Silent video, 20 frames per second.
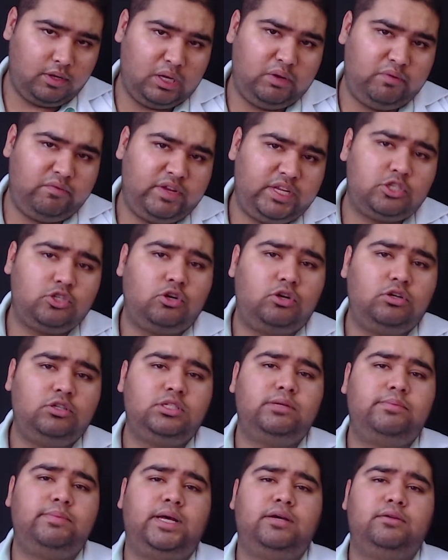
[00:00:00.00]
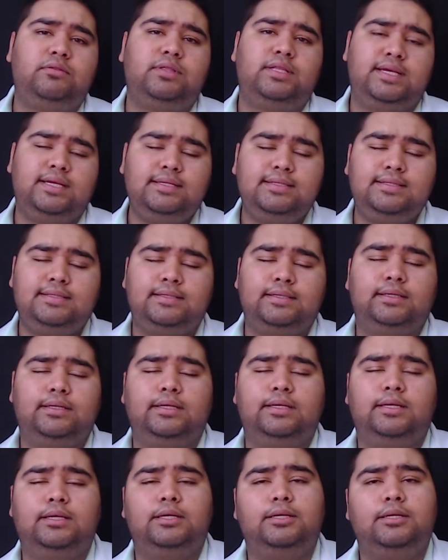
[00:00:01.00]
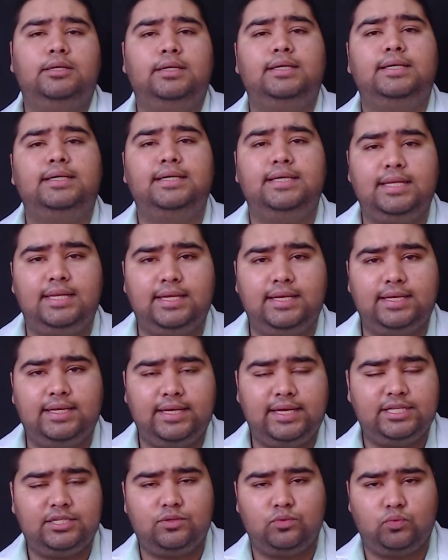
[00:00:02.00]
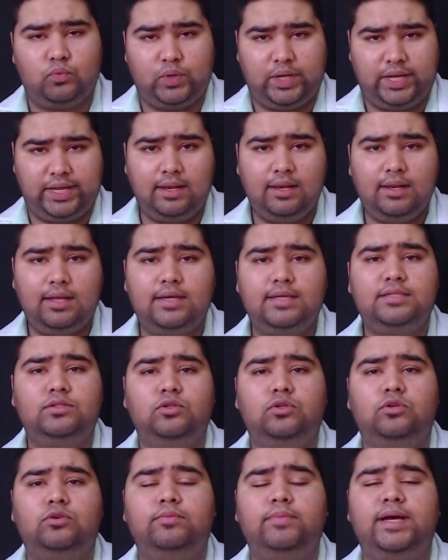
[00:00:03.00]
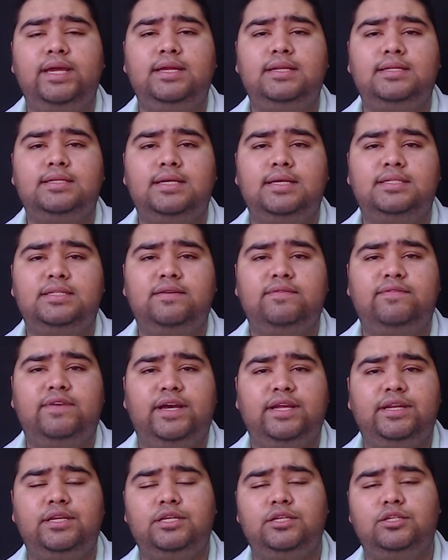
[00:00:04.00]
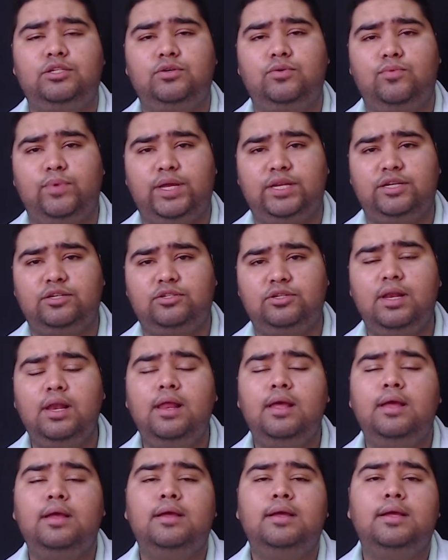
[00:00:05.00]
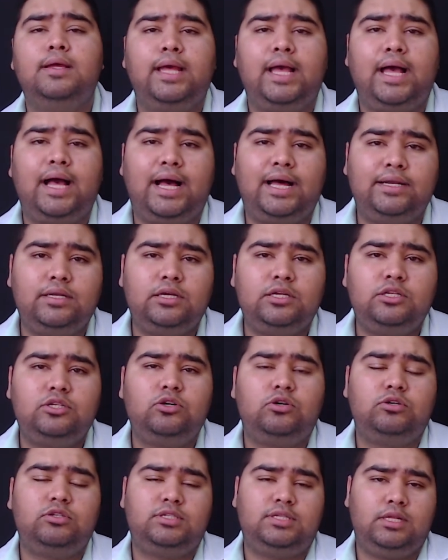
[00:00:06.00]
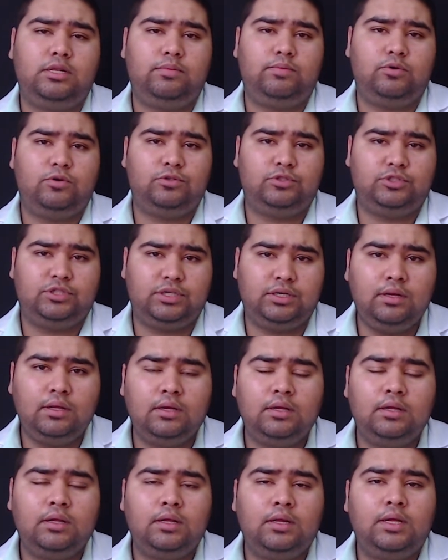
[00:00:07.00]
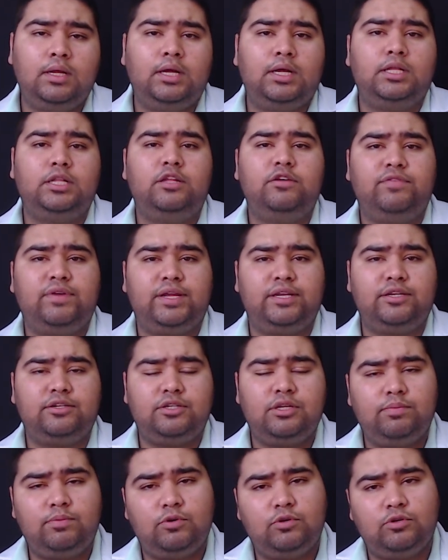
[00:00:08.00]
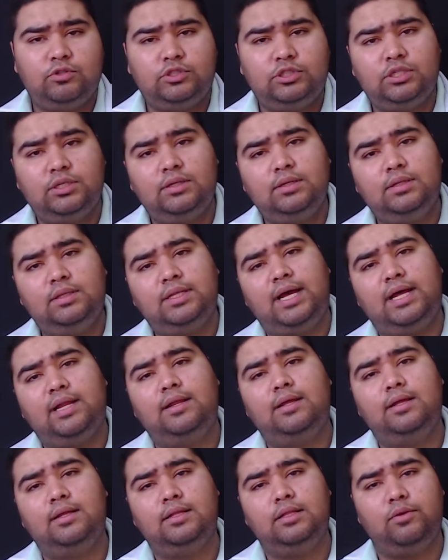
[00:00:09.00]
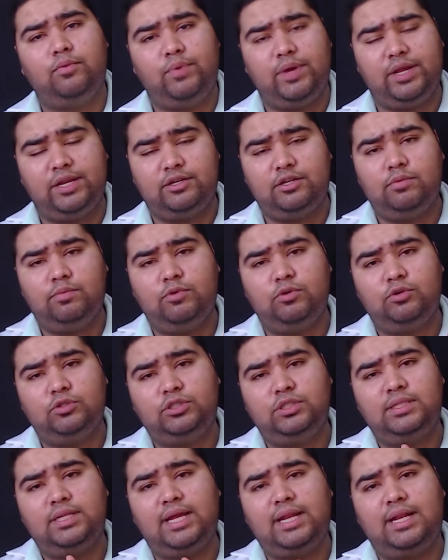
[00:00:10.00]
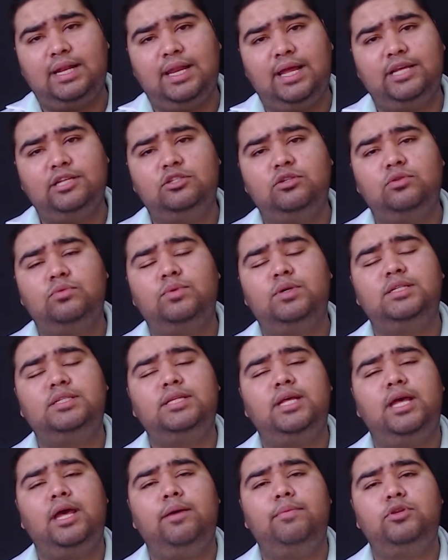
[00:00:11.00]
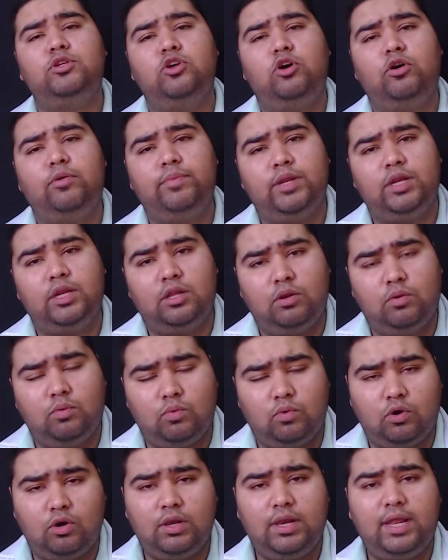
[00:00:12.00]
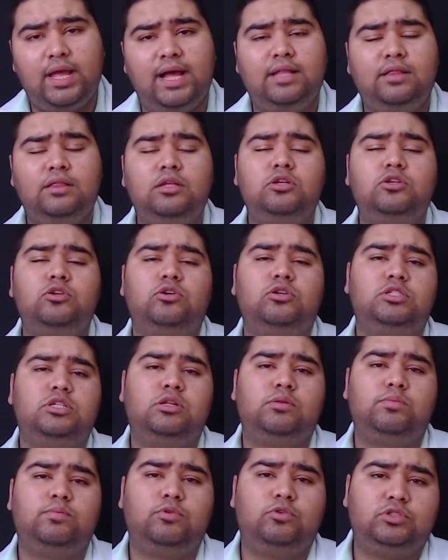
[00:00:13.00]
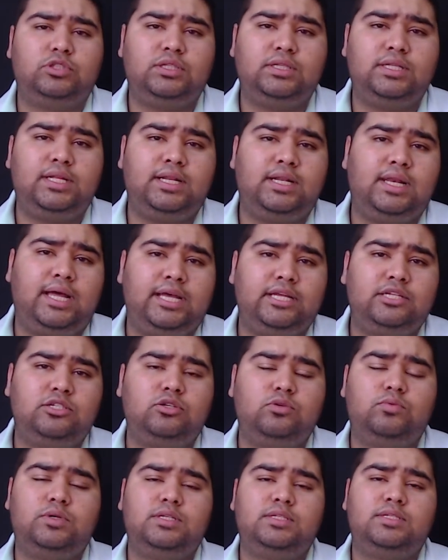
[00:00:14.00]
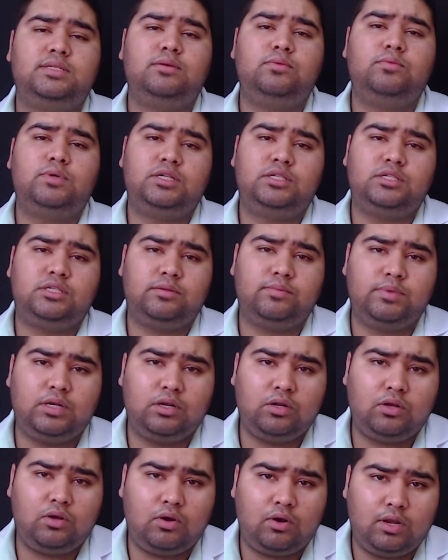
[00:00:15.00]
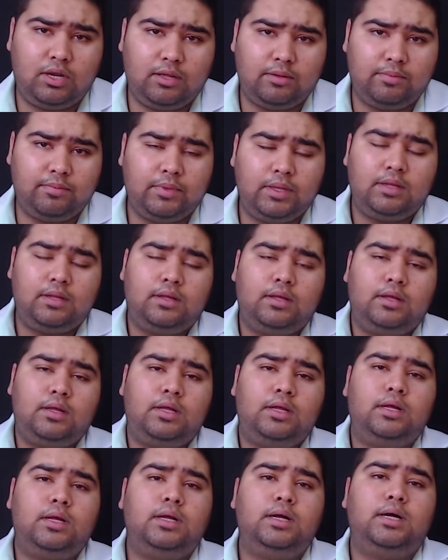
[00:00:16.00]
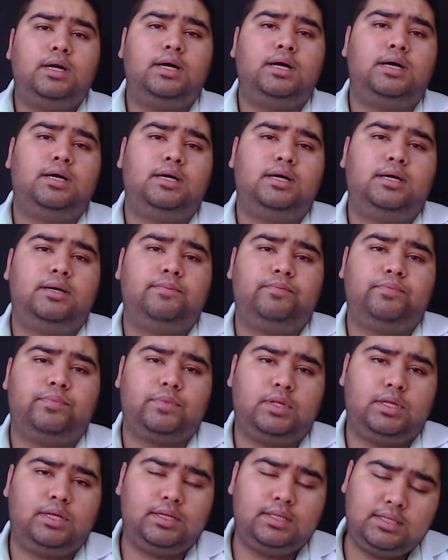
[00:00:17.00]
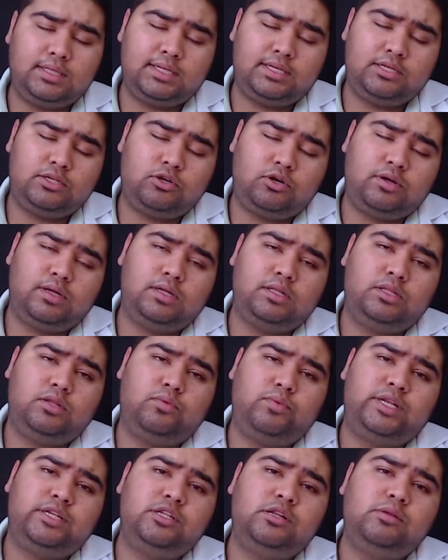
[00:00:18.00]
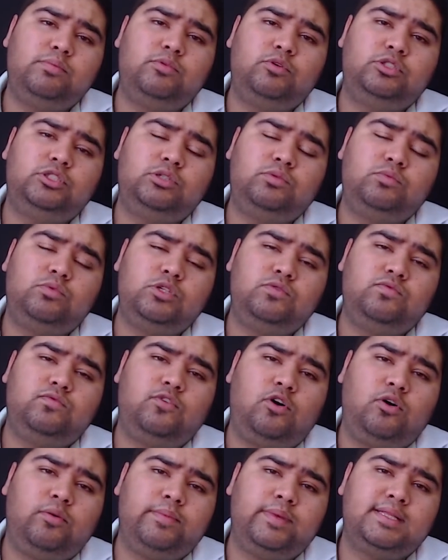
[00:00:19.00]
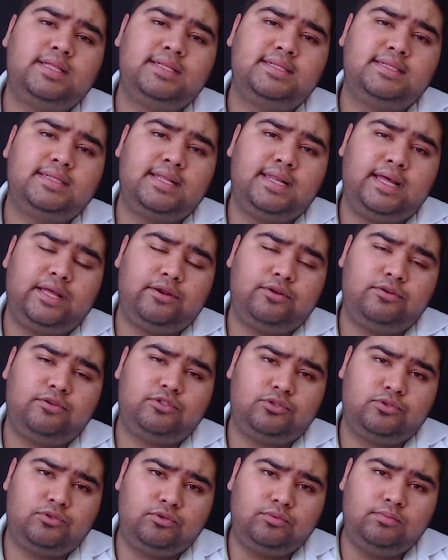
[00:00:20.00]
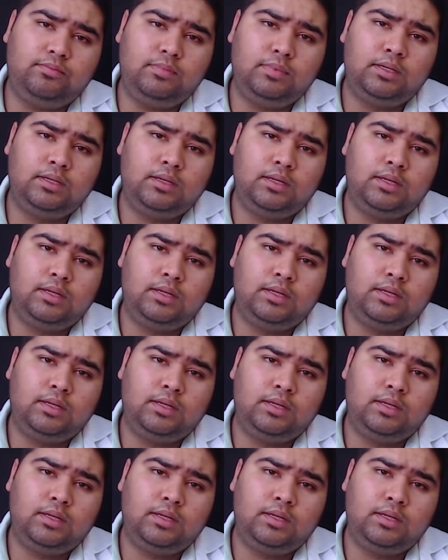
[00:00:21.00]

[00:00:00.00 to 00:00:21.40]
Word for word: We talked about this earlier as well, a somite is divided into ventral and a dorsal portion. The ventral portion that the ventral portion that lies towards the abdominal wall and the dorsal portion that lies towards the vertebral column. Uh, the, do, uh, the ventral portion was forming the sclerotome.